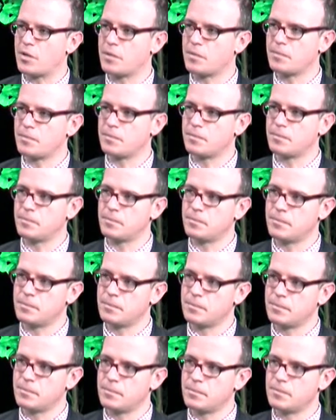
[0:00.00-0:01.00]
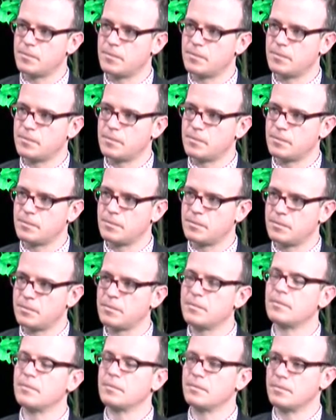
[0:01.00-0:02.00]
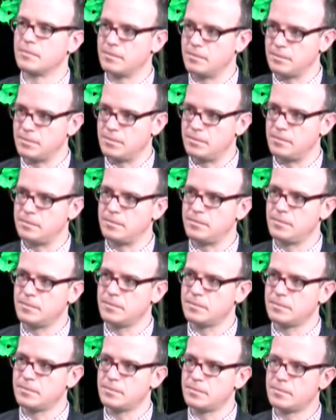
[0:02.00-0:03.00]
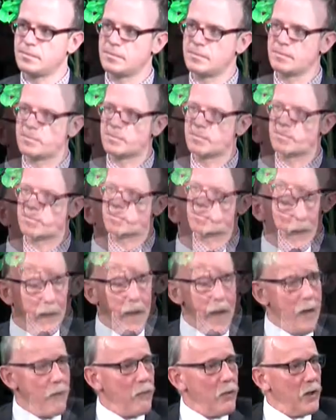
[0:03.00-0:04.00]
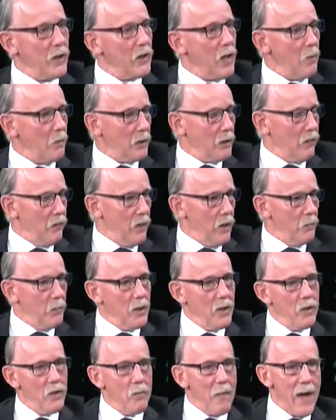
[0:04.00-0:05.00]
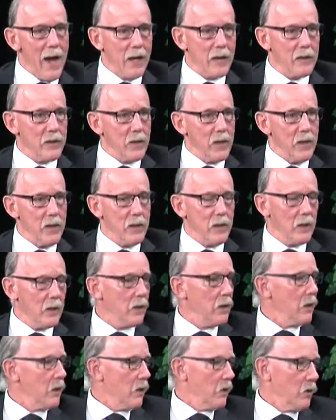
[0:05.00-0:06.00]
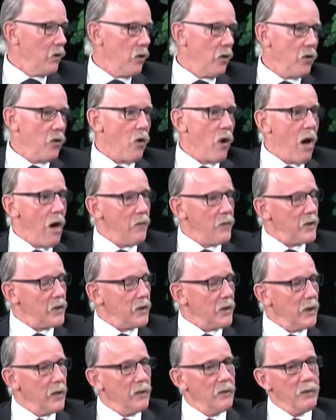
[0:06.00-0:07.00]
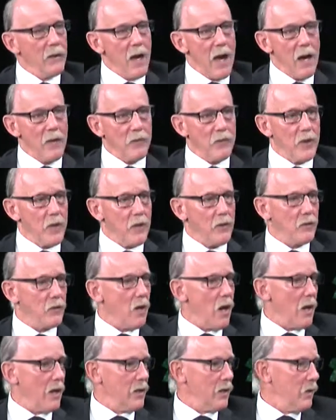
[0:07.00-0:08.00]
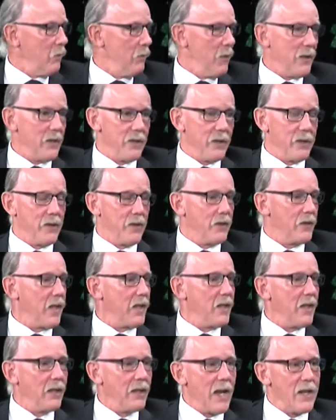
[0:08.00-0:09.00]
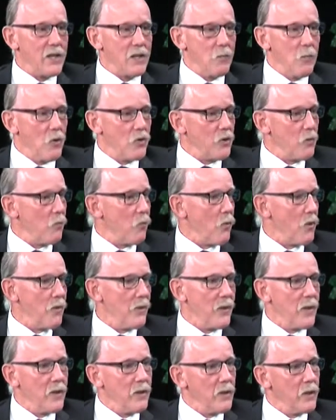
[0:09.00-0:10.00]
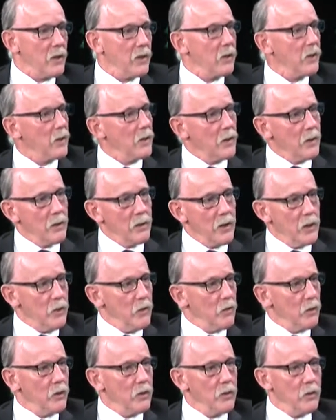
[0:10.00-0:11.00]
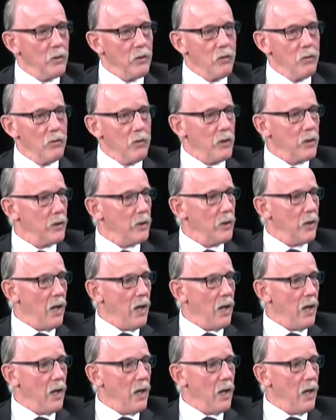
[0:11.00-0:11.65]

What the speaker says: I say just keep doing what you're doing. You got an ad for economic development in your magazine, and you're obviously out there talking to businesses. I think that's the most important thing that you can do, and